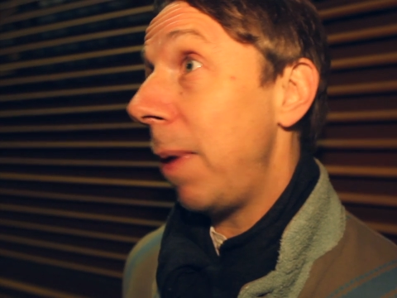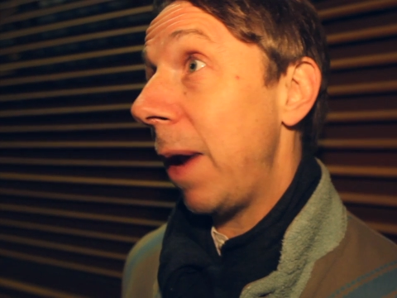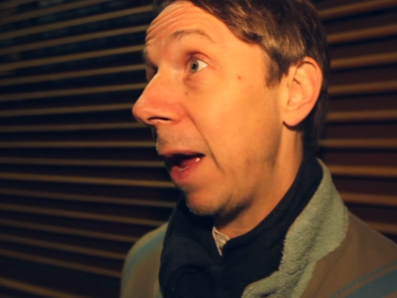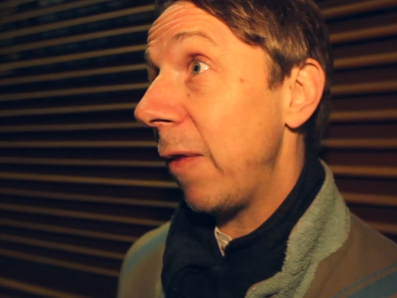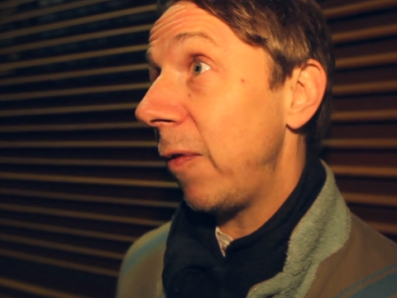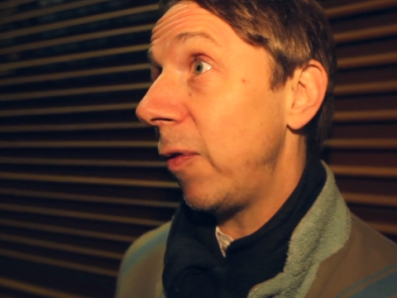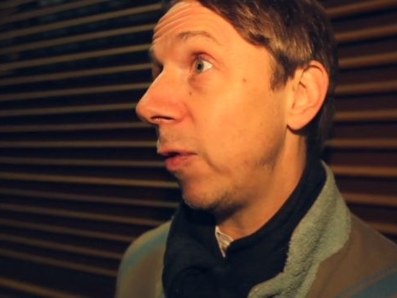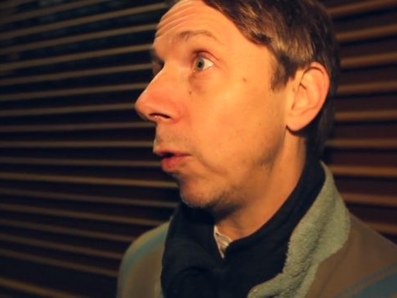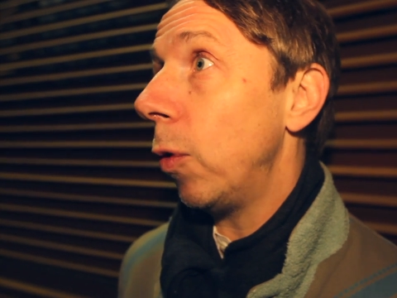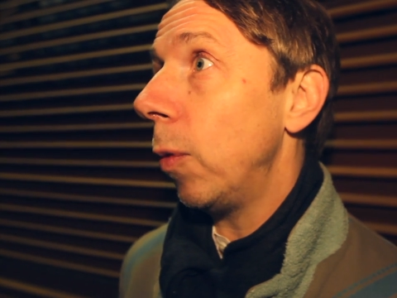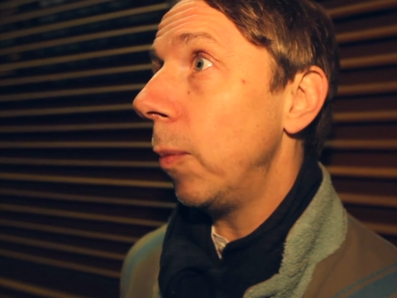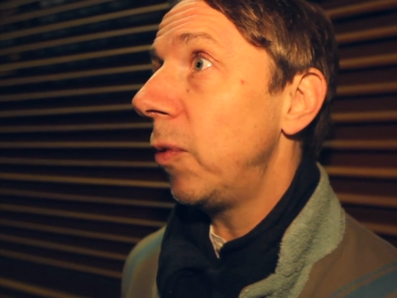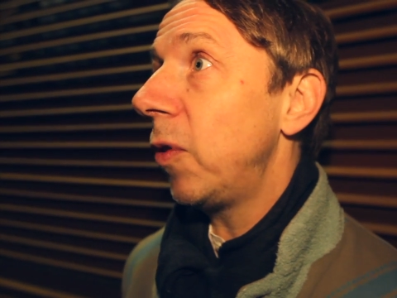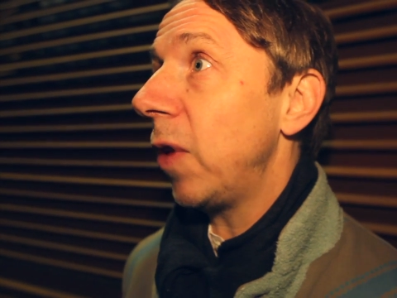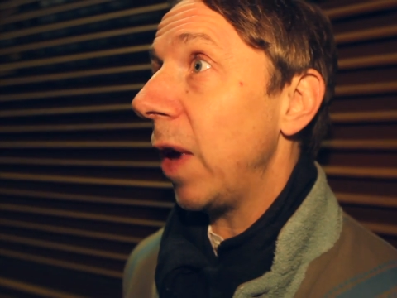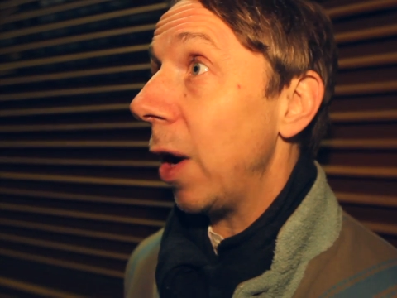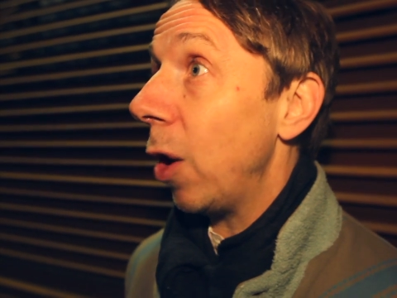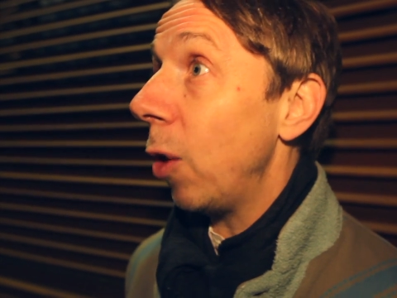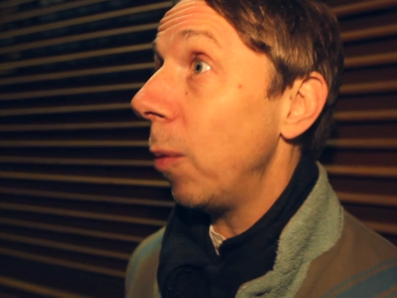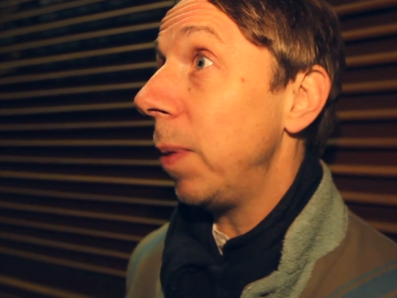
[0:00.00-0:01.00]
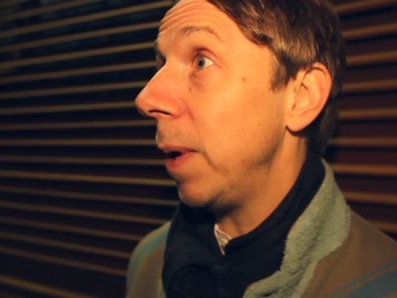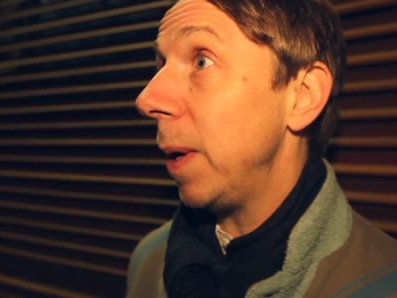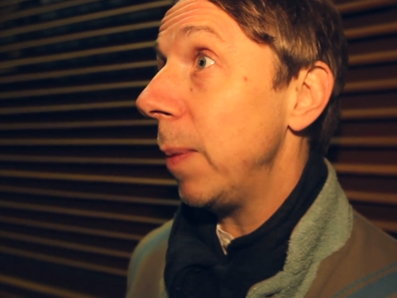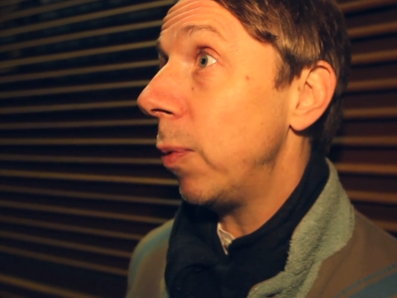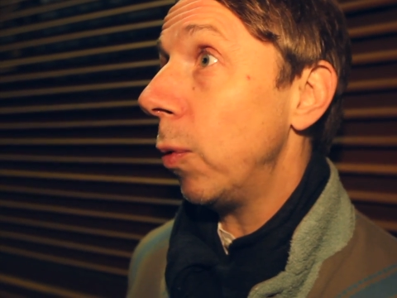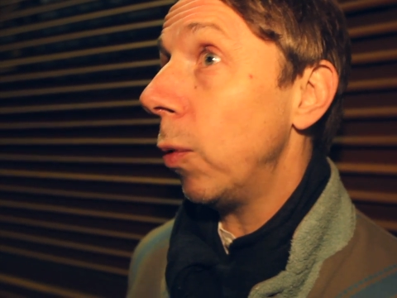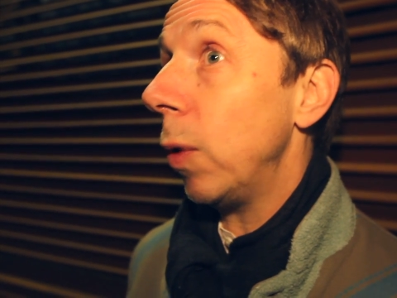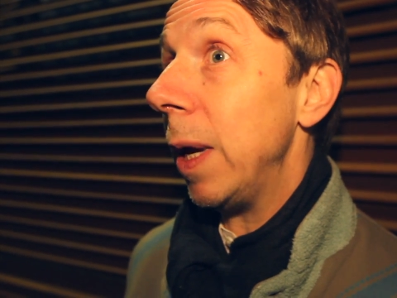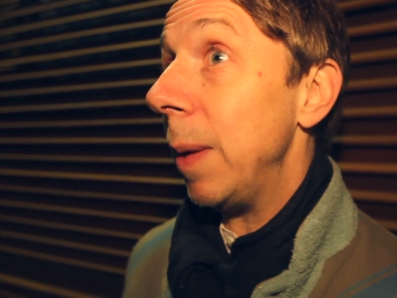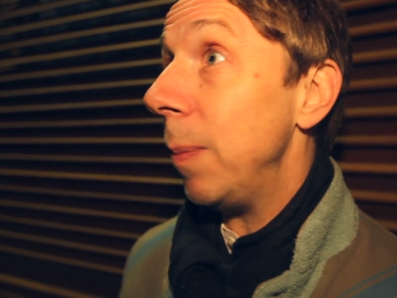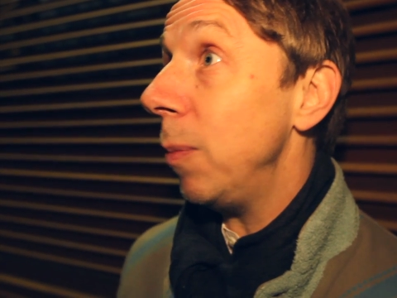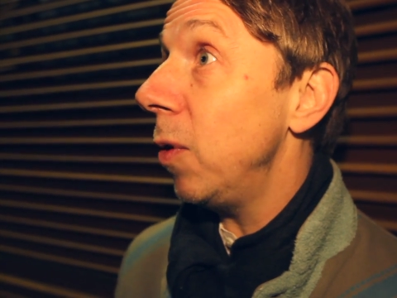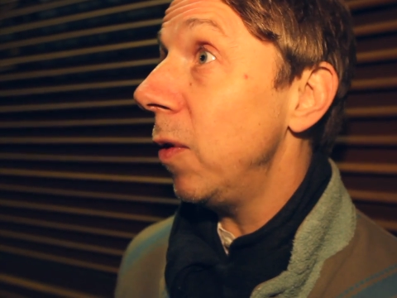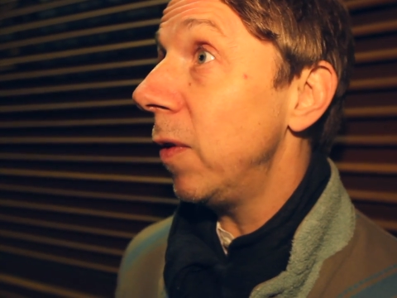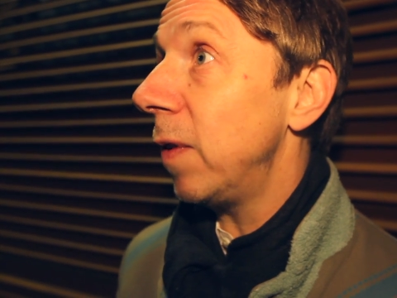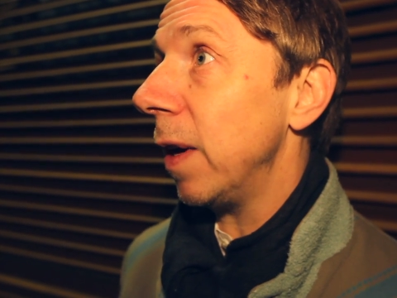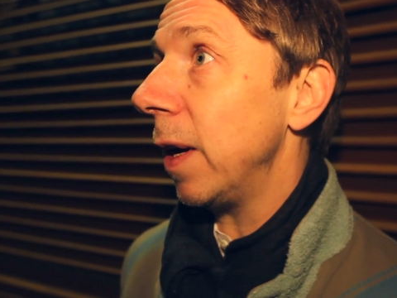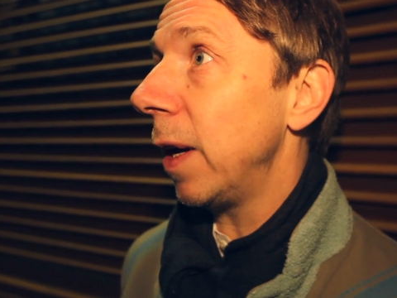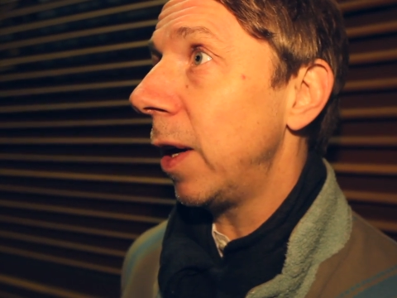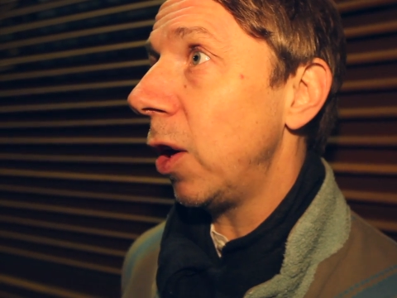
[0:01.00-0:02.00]
platform to help people in
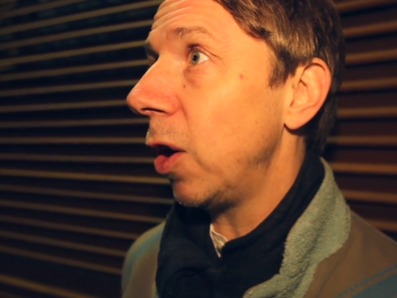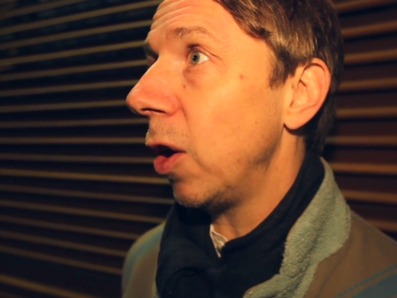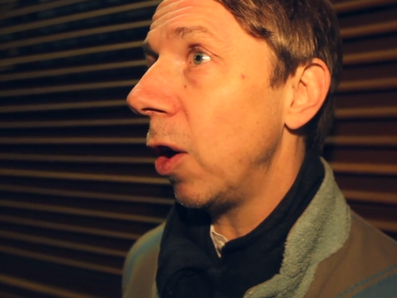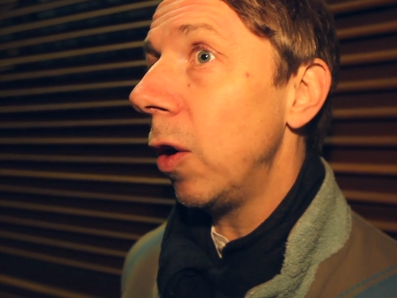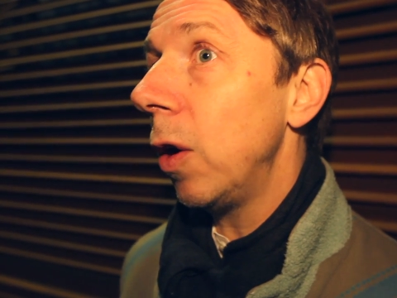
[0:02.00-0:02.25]
music.